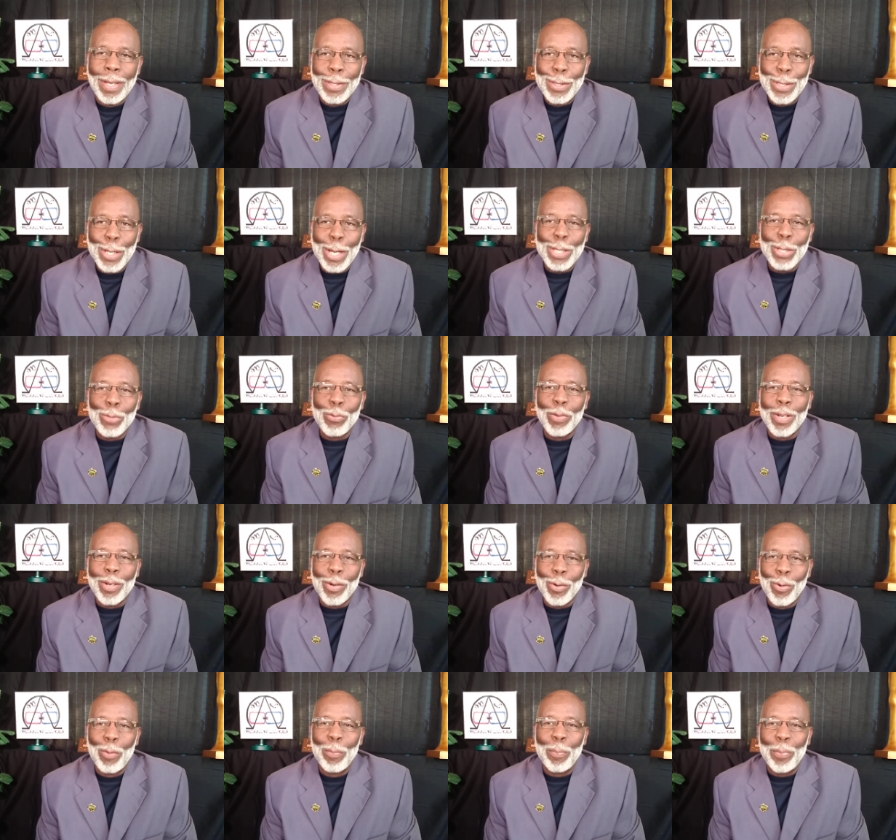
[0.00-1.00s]
just
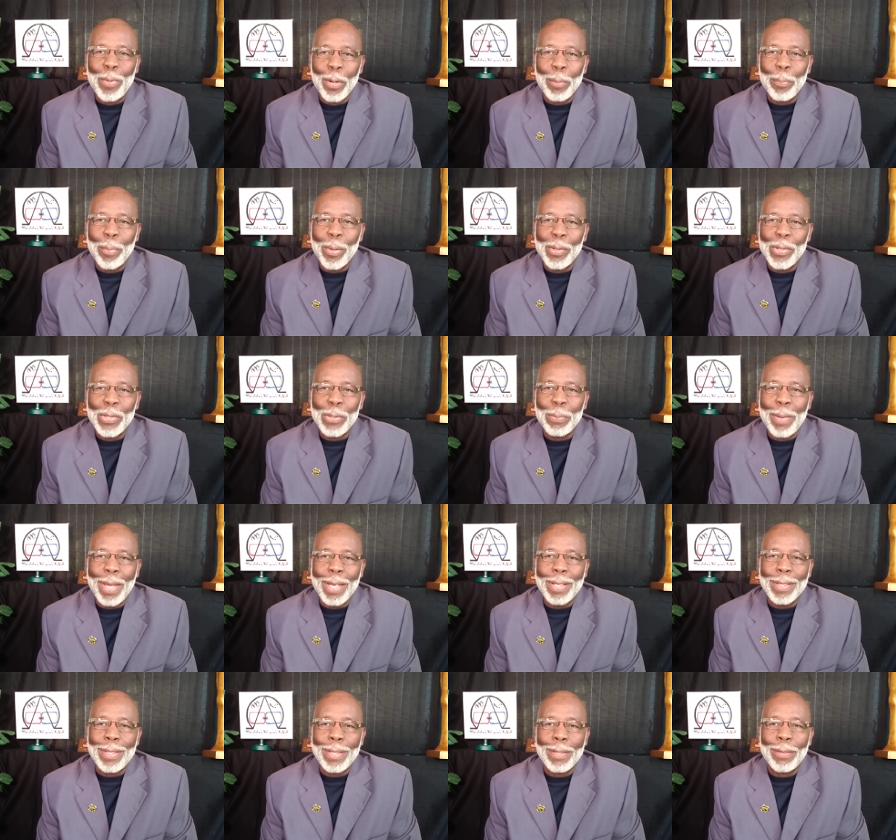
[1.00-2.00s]
regroup your
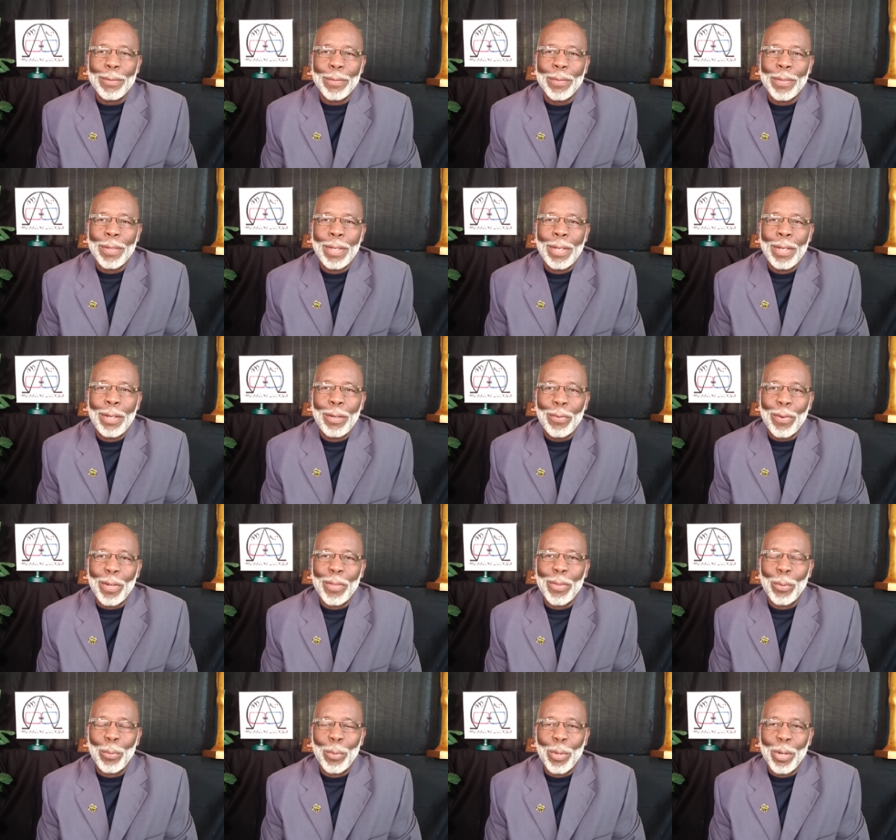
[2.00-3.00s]
perspective for
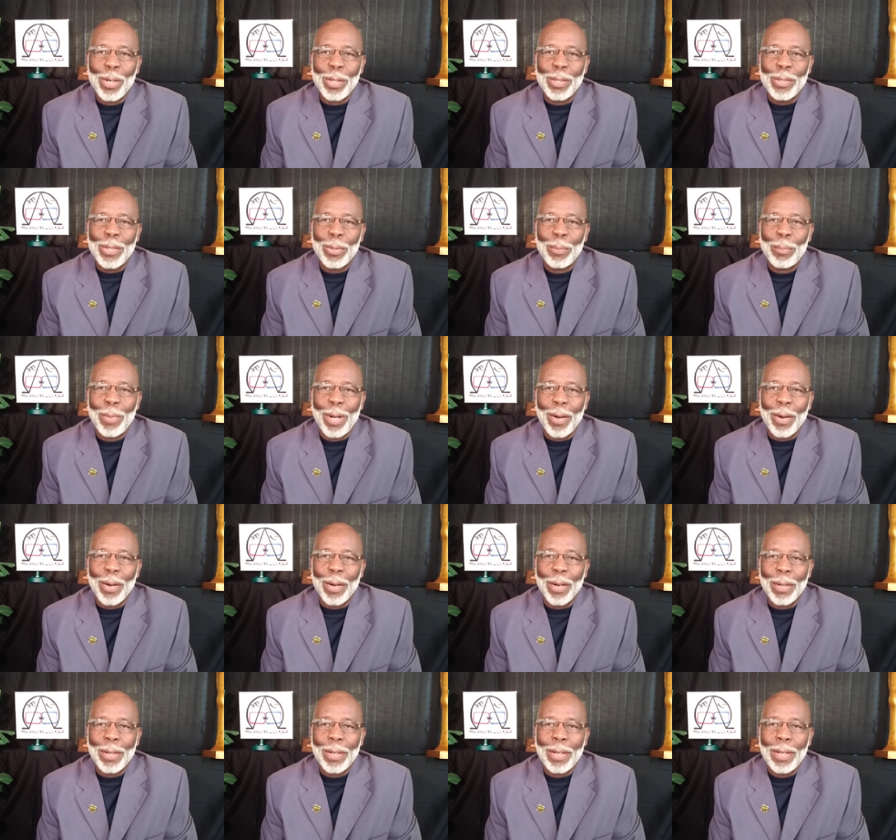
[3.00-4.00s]
the world
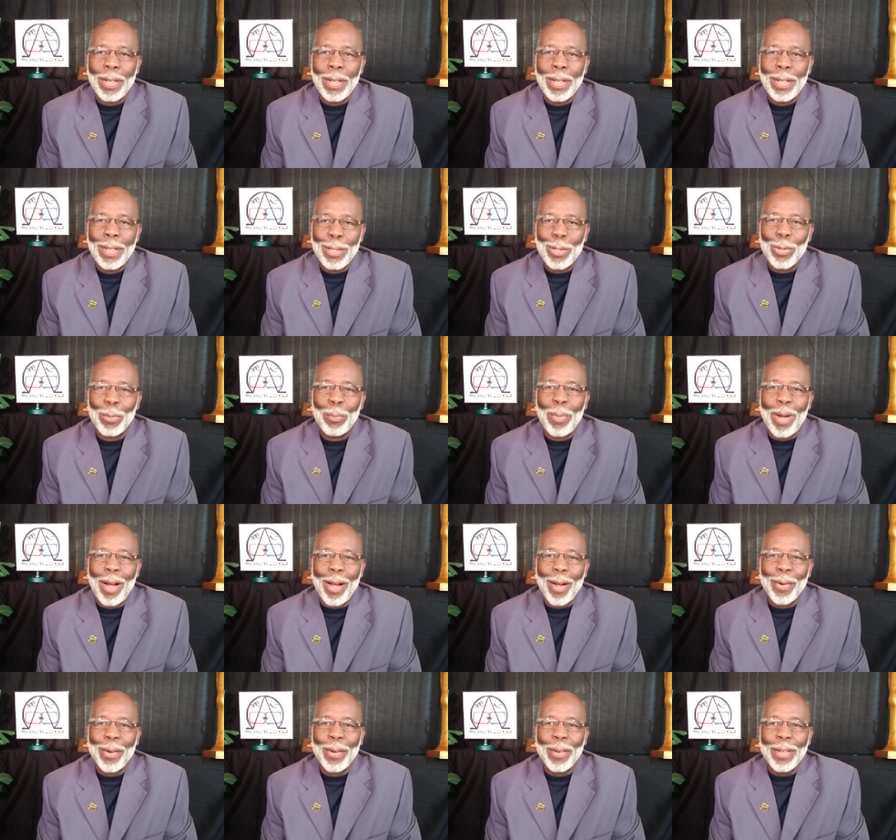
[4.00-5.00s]
tomorrow.
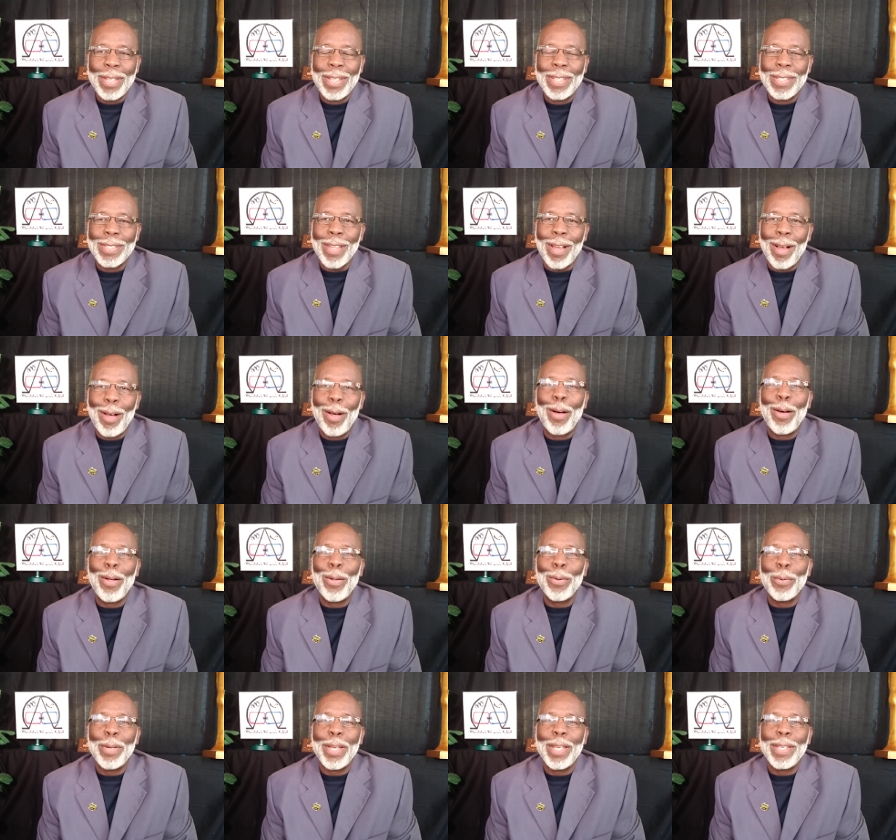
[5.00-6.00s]
Tomorrow is
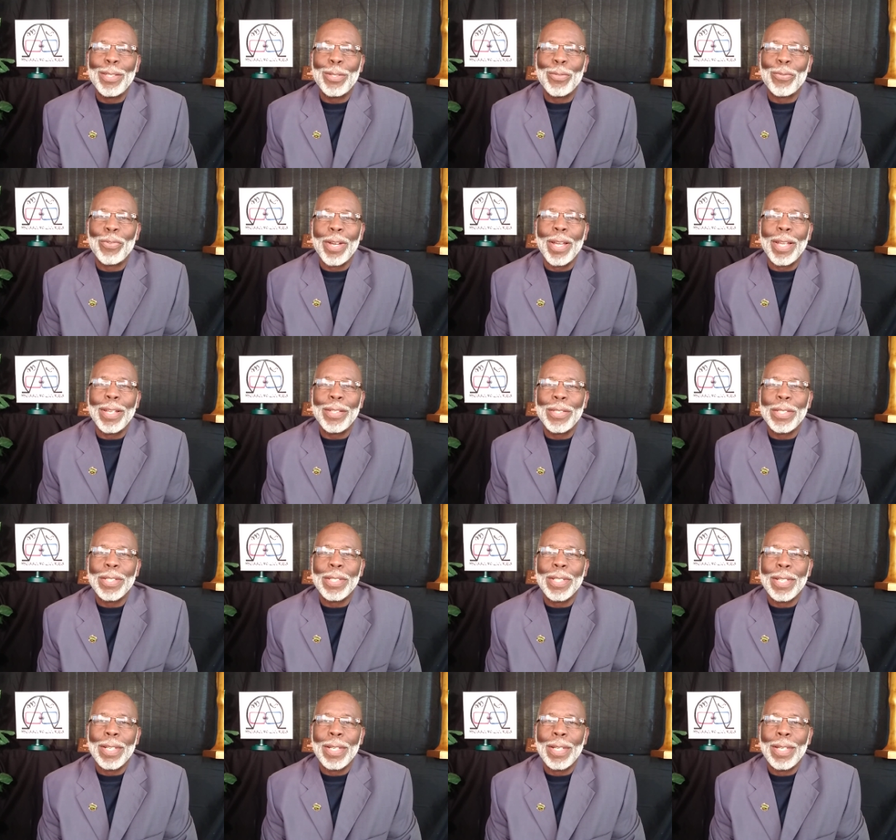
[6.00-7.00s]
always fresh.
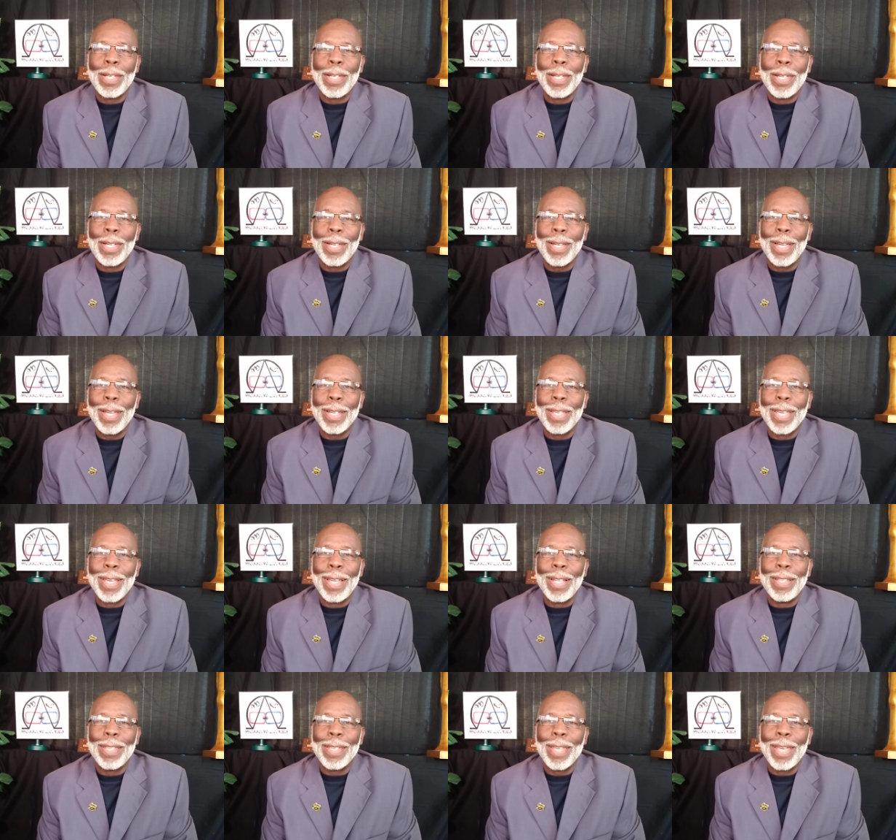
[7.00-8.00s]

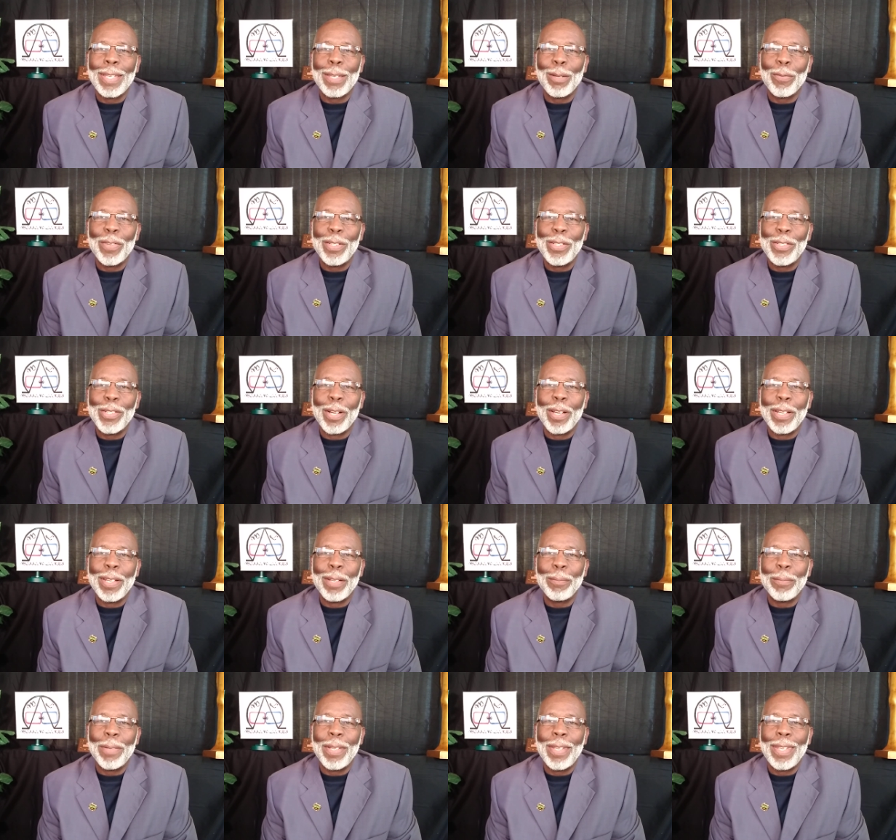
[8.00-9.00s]
Again, thank you for
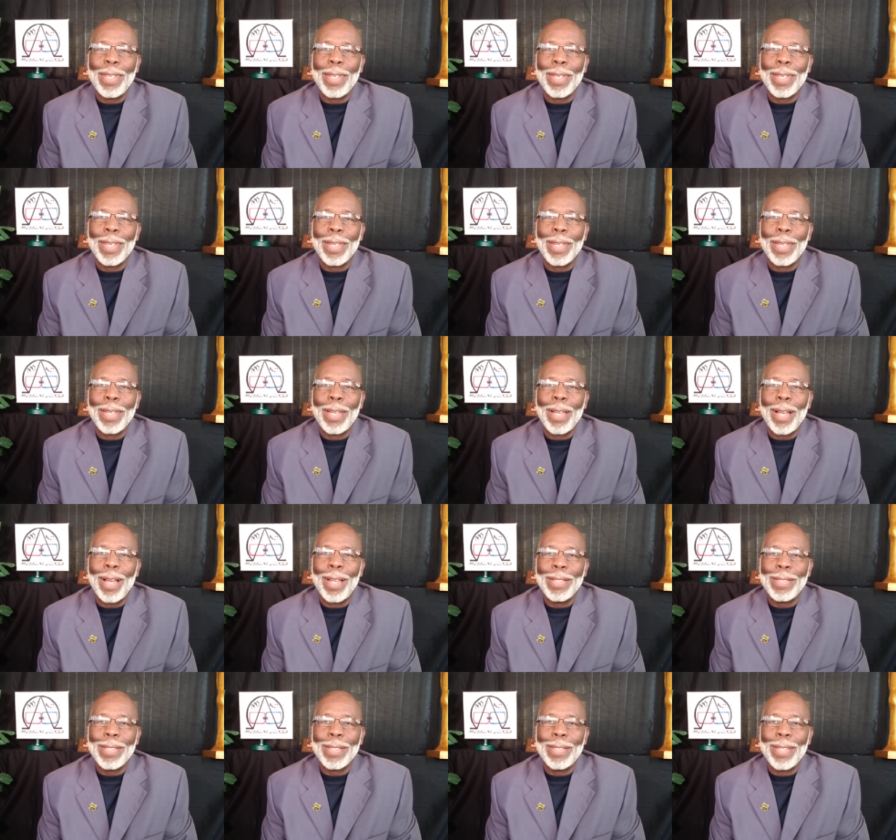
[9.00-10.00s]
joining me.
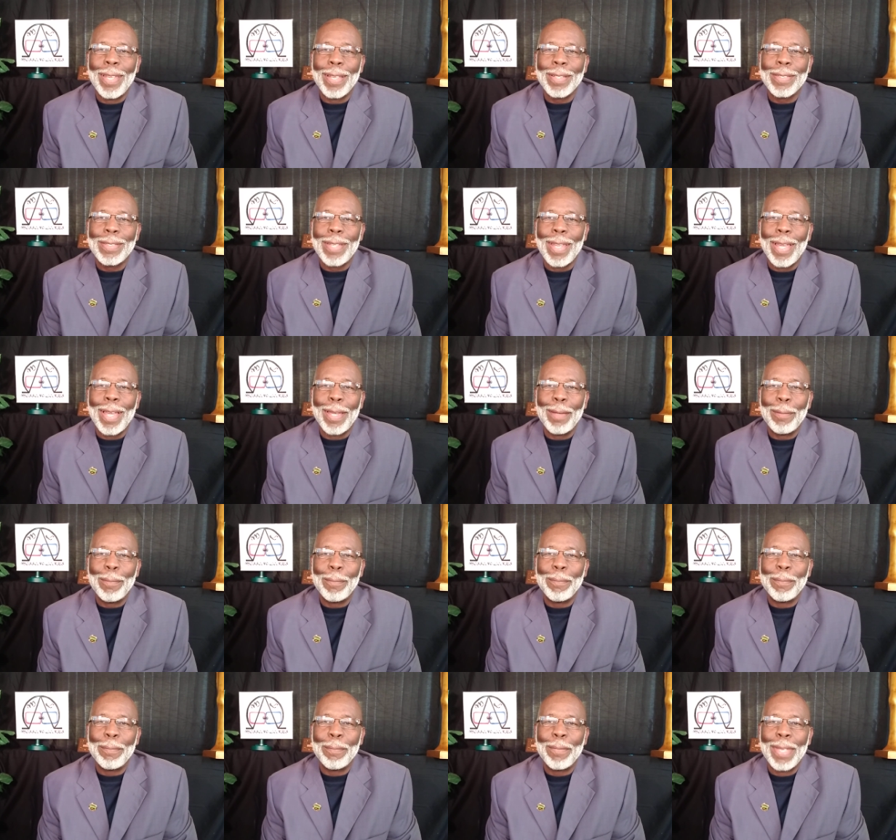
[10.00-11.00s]
Until next time,
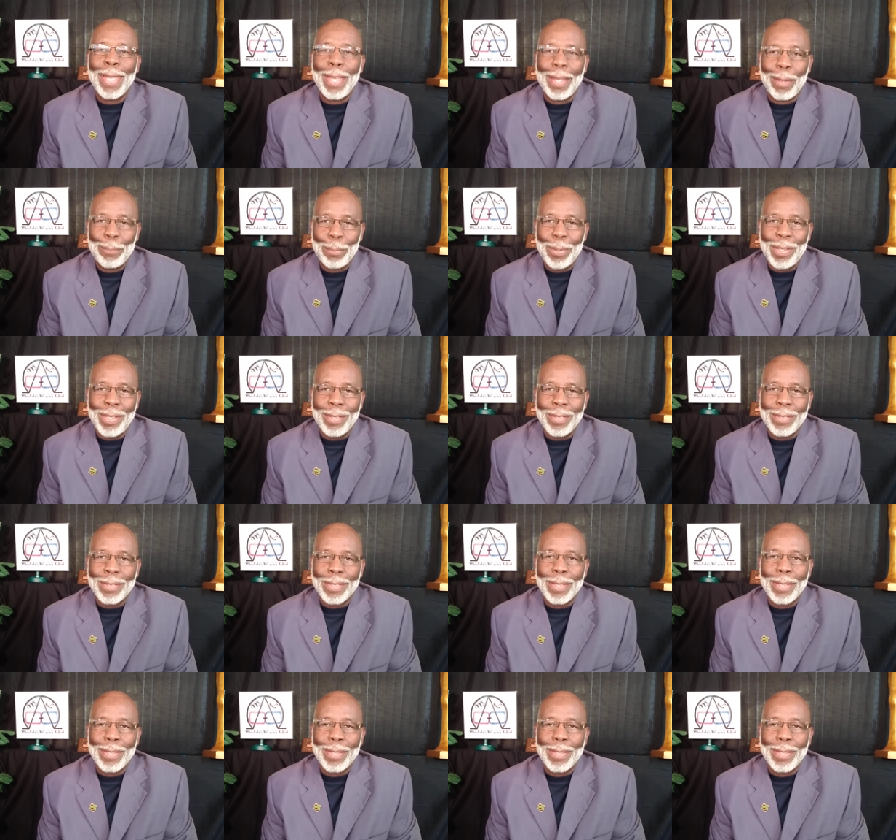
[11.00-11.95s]
peace.